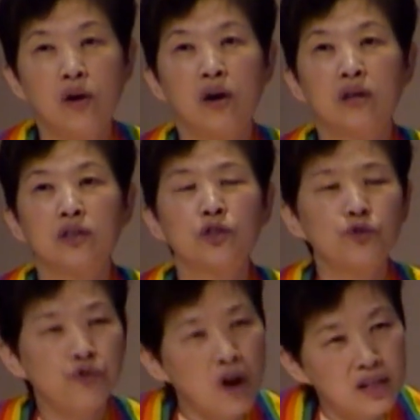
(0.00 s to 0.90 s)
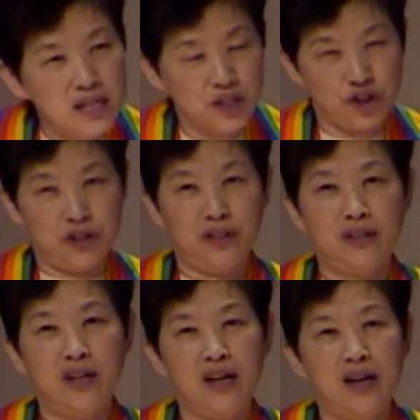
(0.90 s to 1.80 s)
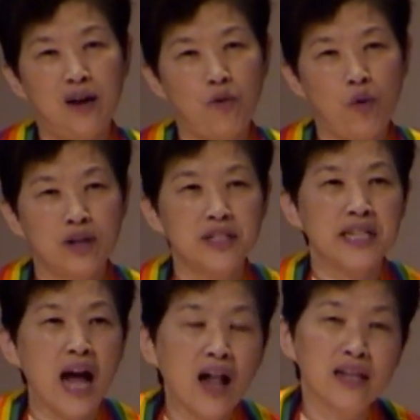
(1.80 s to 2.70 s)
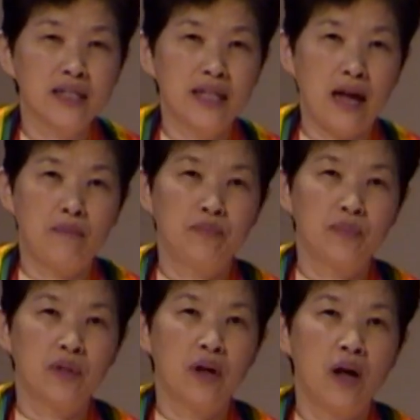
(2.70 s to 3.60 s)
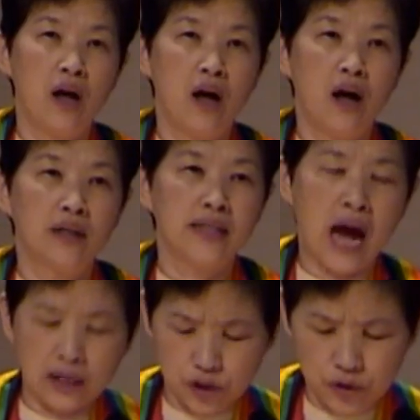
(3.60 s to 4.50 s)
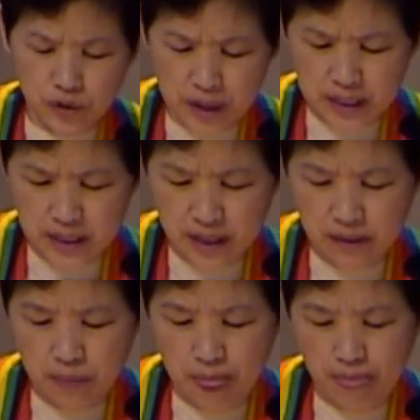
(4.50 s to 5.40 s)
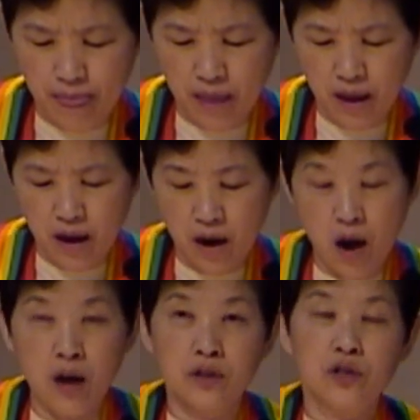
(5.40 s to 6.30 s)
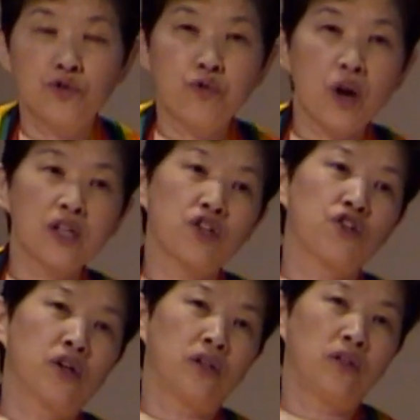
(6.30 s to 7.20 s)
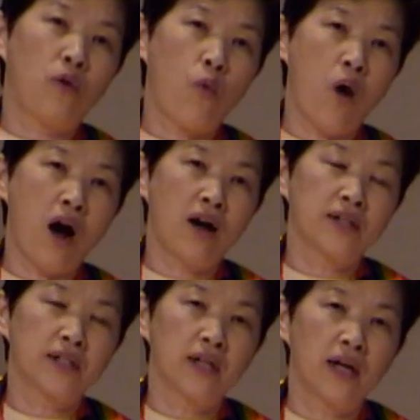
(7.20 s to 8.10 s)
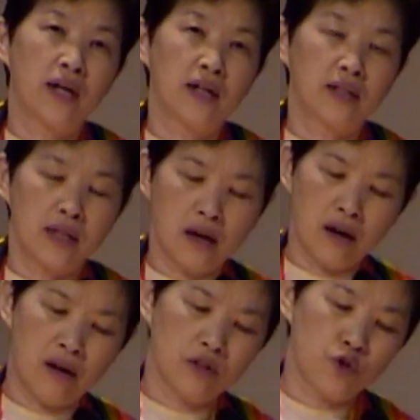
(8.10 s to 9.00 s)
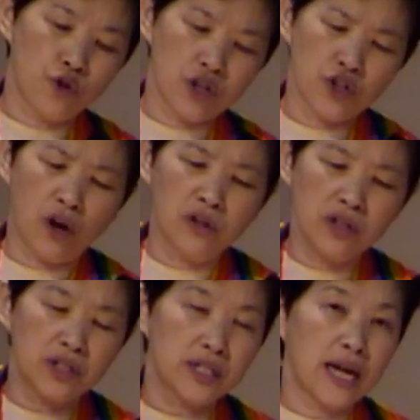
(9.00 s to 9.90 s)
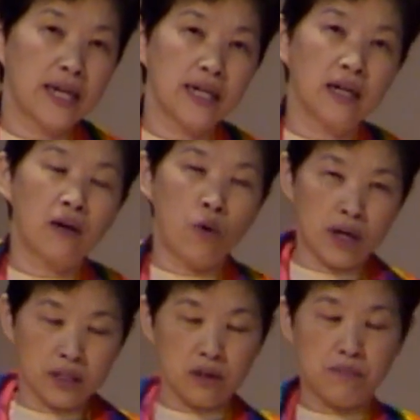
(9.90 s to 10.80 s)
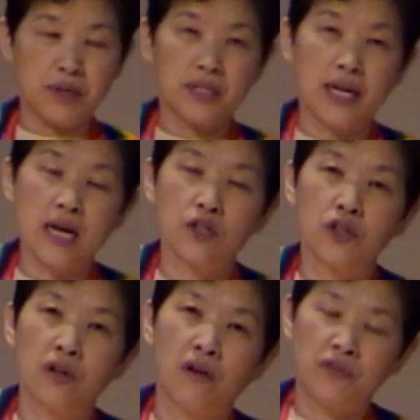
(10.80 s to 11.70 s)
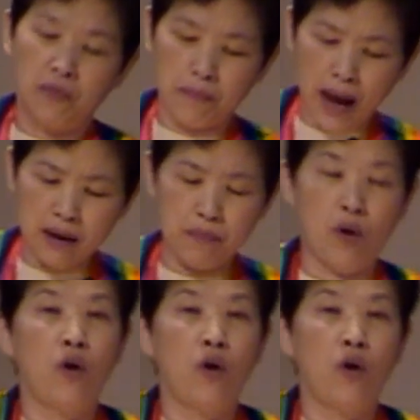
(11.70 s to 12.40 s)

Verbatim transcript: The tradition was telling them not to do it. The tradition was the Jewish understanding or interpretation of the Bible